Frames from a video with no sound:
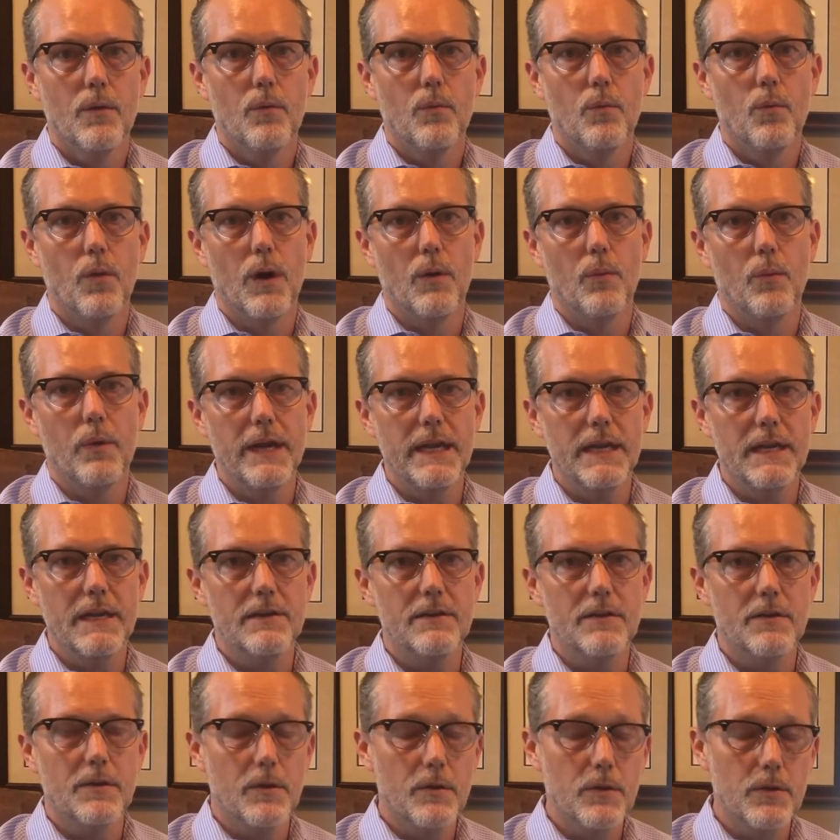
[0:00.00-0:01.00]
What we need
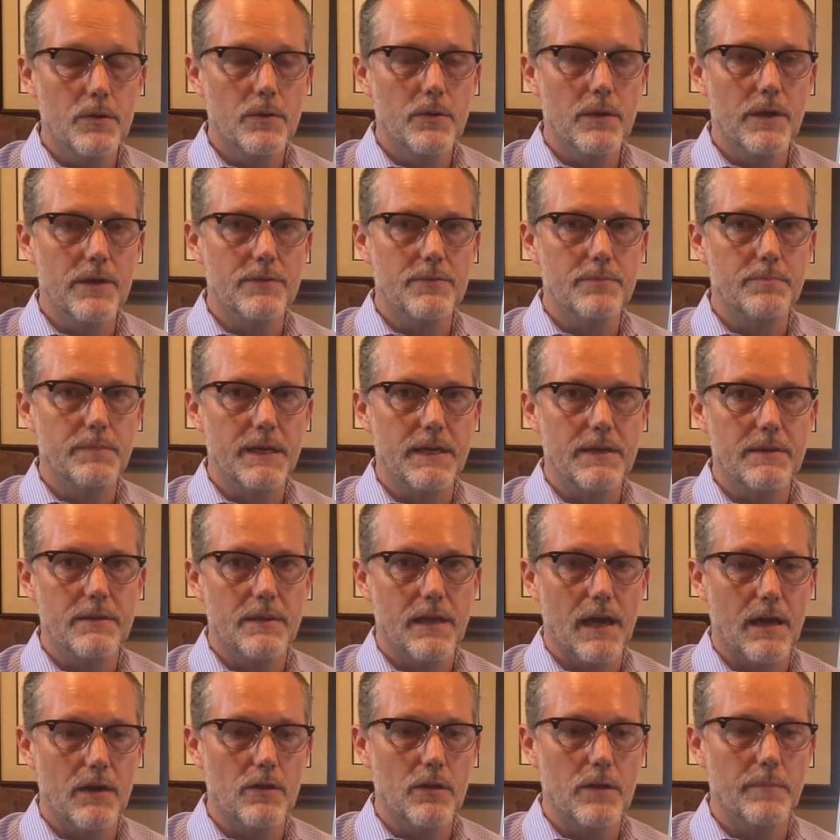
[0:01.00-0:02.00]
to do is
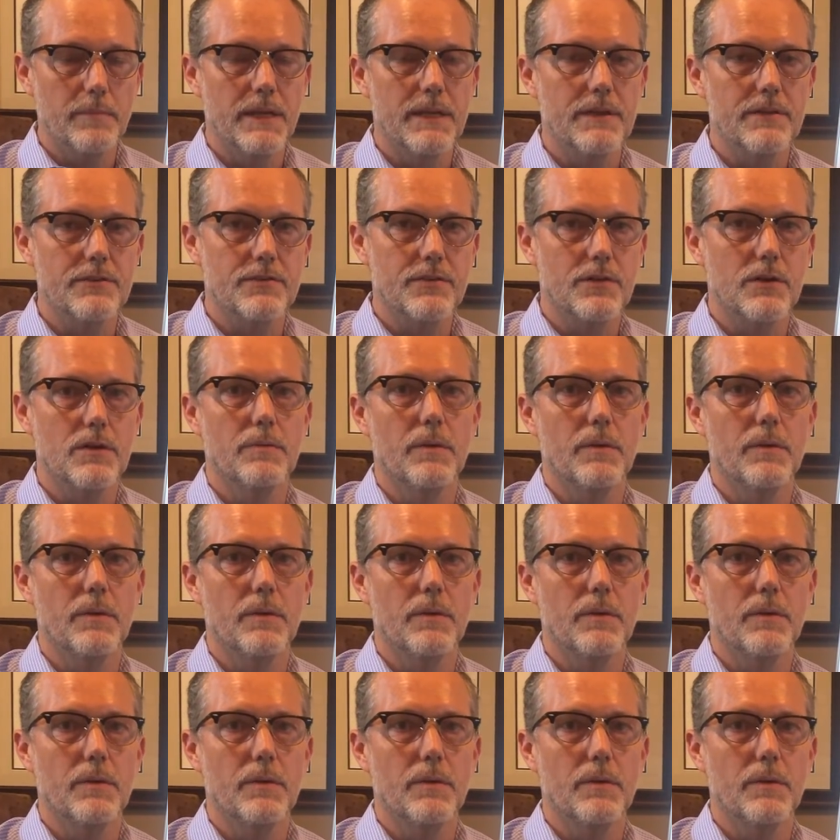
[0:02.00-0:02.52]
not only be concerned